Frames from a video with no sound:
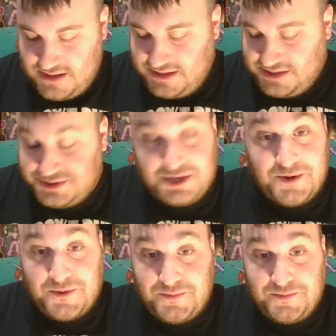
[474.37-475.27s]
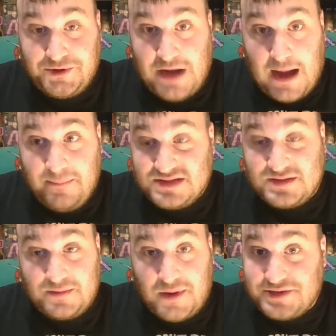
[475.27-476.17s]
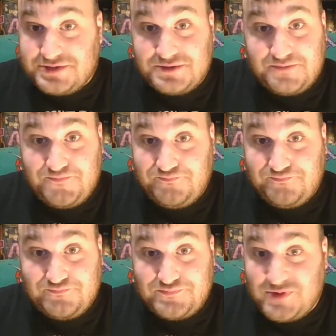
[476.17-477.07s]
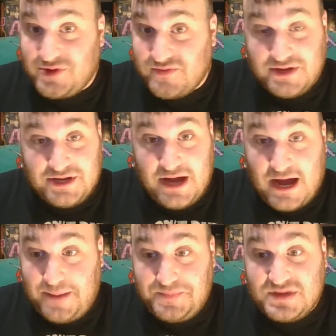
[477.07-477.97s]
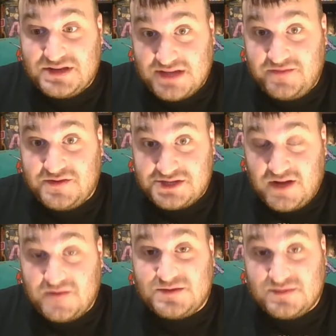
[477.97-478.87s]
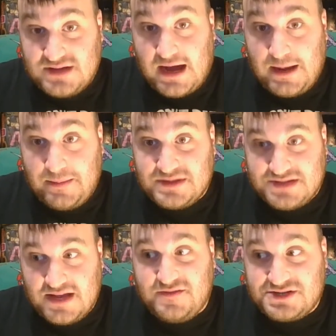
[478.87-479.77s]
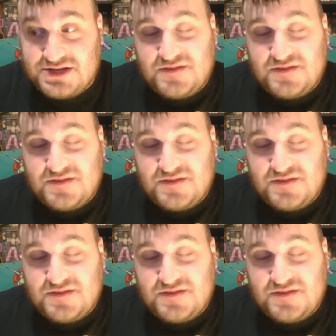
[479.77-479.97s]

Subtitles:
So, you're not missing much. You're really not. Save yourself some time and save yourself